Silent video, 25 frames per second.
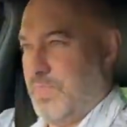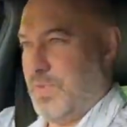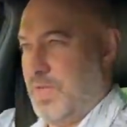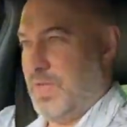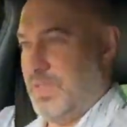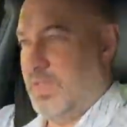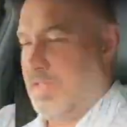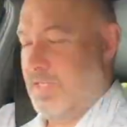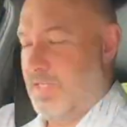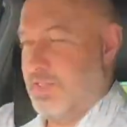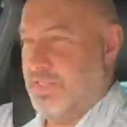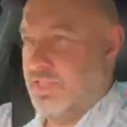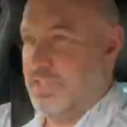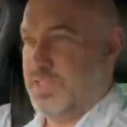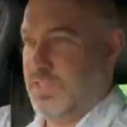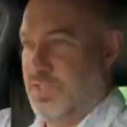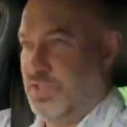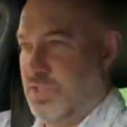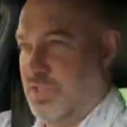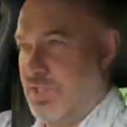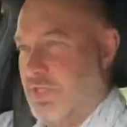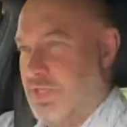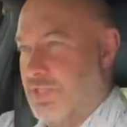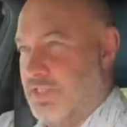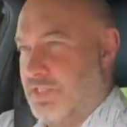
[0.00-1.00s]
This is a
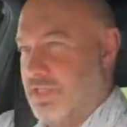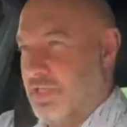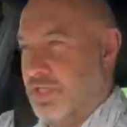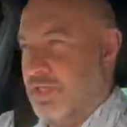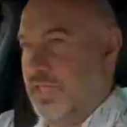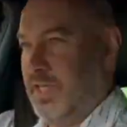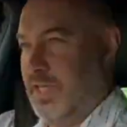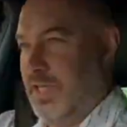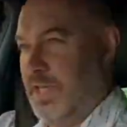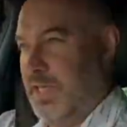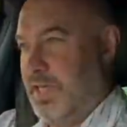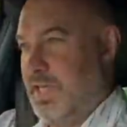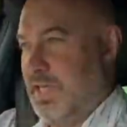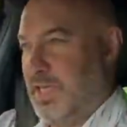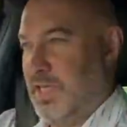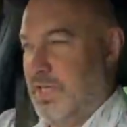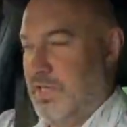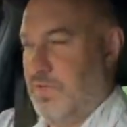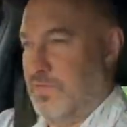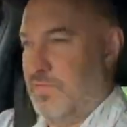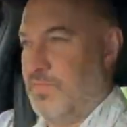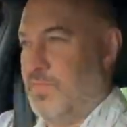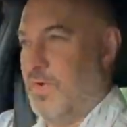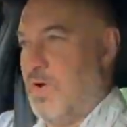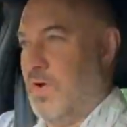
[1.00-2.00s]
GTE
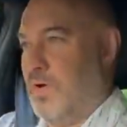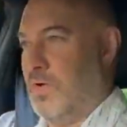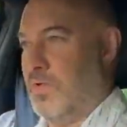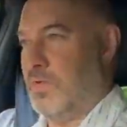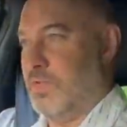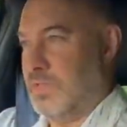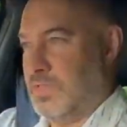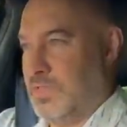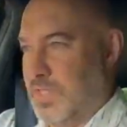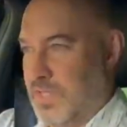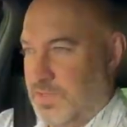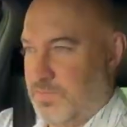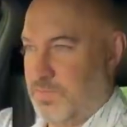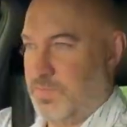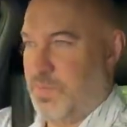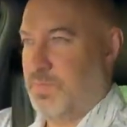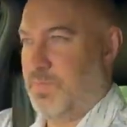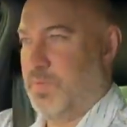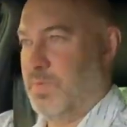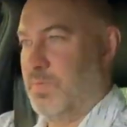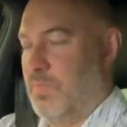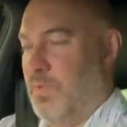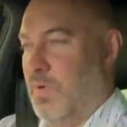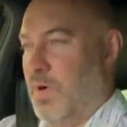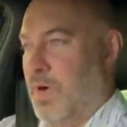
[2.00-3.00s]
Advanced. That's
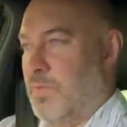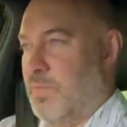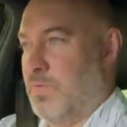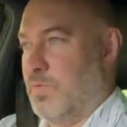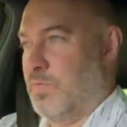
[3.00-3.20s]
probably what I would